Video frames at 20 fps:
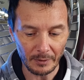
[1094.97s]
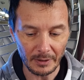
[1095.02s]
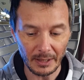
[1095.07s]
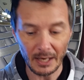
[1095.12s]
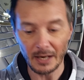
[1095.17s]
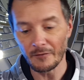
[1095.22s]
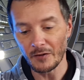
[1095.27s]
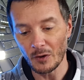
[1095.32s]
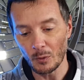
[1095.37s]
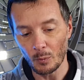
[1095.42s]
And
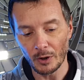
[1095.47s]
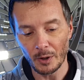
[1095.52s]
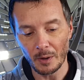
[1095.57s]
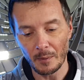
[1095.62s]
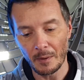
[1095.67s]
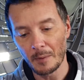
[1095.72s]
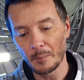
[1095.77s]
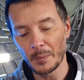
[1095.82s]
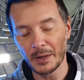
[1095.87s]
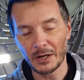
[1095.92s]
then if you want
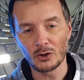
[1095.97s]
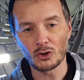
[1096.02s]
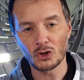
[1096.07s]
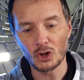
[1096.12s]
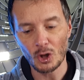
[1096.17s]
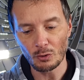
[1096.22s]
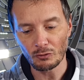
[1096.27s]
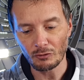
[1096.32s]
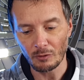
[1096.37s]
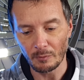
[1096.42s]
to pick and
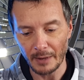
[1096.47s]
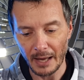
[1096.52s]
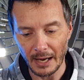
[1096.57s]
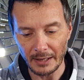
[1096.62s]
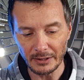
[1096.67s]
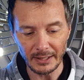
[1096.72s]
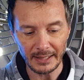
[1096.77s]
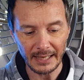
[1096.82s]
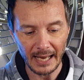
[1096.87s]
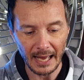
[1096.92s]
choose from
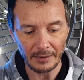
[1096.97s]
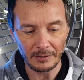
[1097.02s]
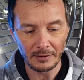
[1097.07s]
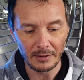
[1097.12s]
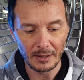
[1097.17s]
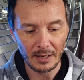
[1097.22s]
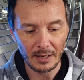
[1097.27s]
that, you can,